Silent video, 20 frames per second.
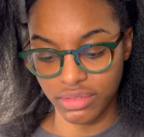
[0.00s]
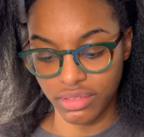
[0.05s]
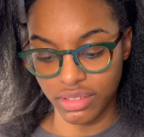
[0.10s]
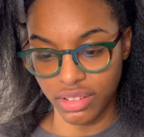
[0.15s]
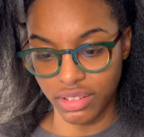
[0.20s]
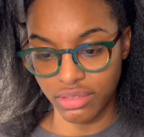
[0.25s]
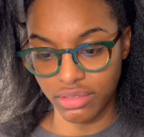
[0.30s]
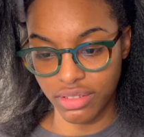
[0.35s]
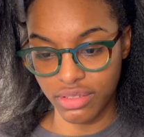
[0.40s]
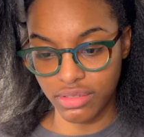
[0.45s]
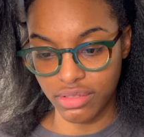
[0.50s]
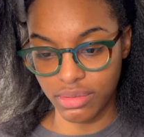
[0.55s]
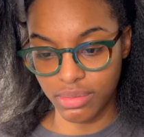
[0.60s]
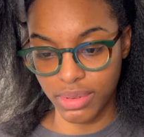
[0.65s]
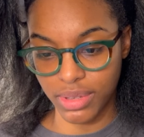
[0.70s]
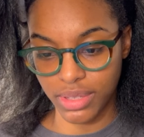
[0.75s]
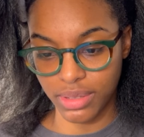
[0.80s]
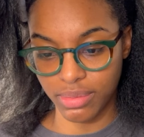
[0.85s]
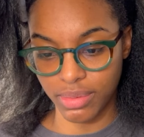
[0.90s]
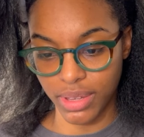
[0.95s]
I don't even
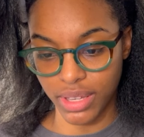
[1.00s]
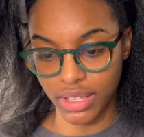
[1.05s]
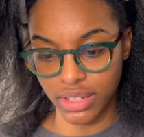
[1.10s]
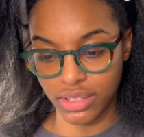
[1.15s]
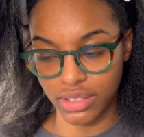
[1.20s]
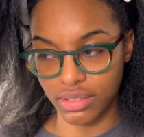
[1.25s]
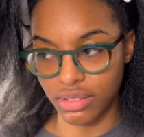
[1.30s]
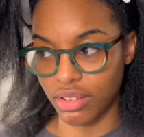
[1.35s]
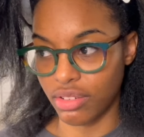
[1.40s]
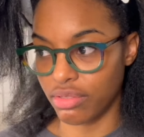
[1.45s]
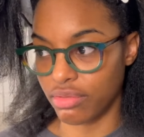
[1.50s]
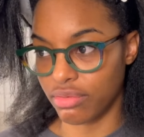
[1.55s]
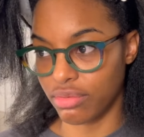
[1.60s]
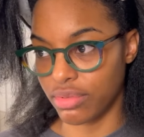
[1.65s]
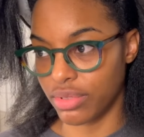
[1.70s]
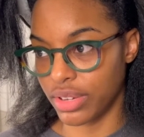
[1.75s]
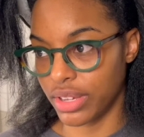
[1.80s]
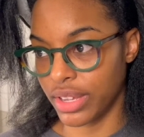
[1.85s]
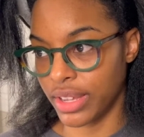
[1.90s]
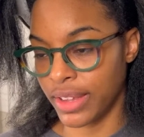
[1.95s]
speak Spanish,
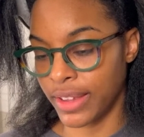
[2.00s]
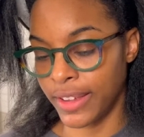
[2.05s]
homeboy.